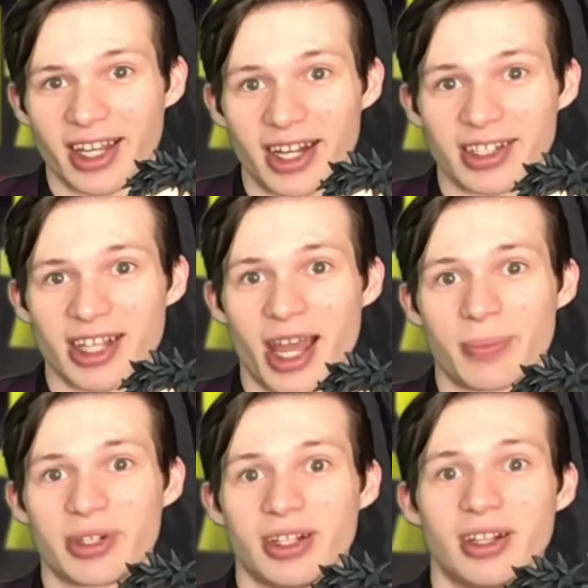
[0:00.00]

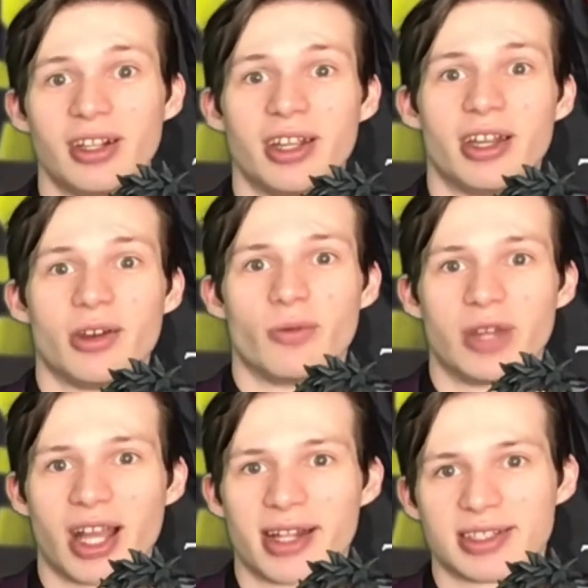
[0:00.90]
chapter. We got
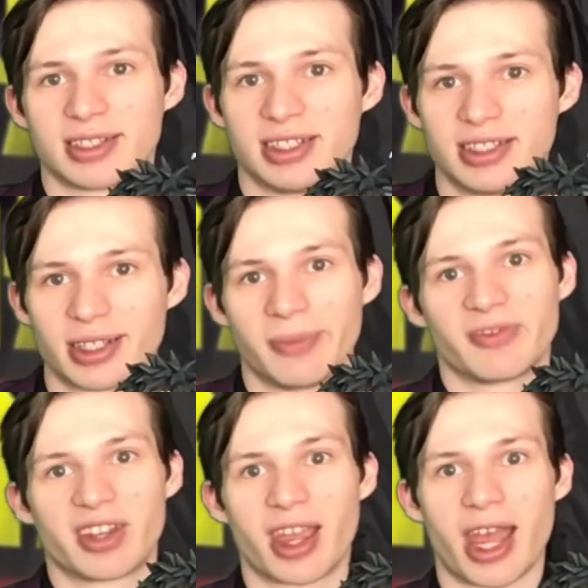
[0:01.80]
to see some of
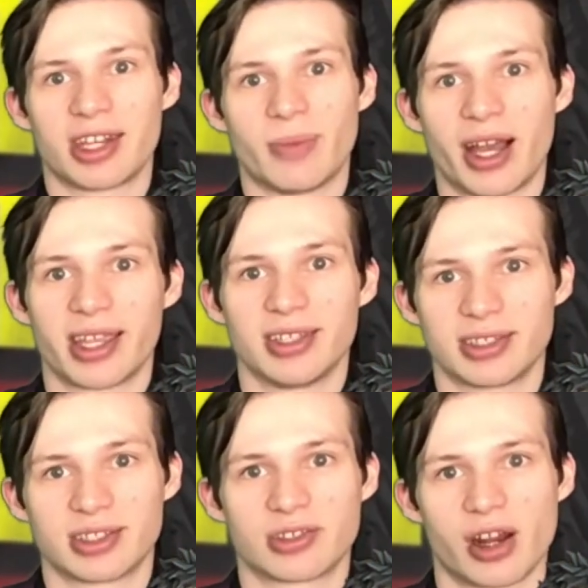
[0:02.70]
Gigantamaki's
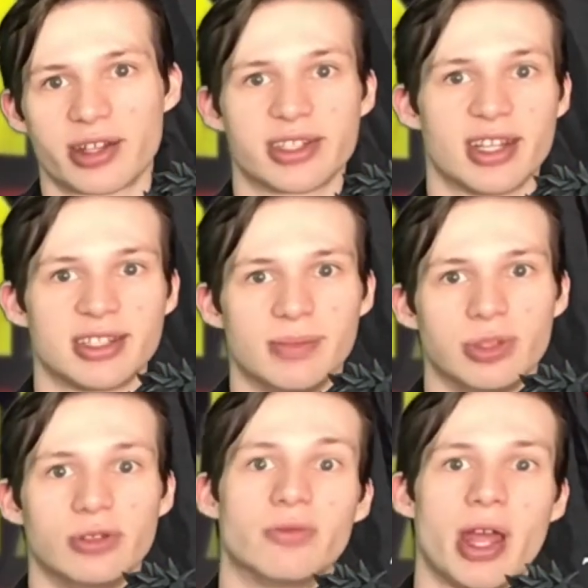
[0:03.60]
destruction as he blew
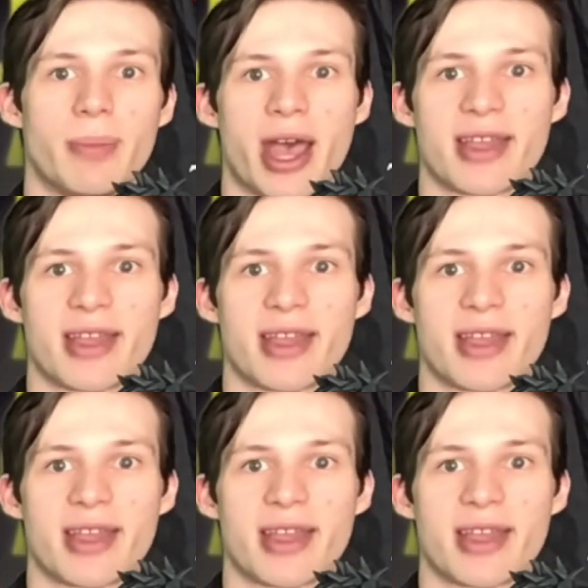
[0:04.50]
right past the